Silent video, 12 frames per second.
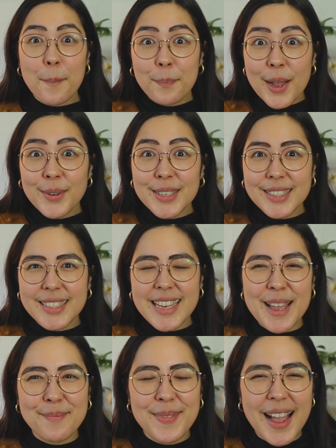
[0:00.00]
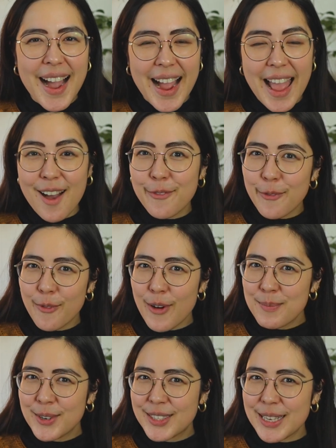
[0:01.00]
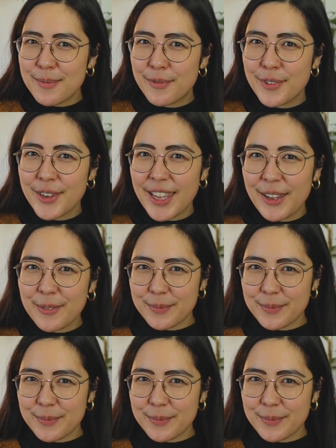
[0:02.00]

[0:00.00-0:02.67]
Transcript: Bonus tip, I have one more tip for you.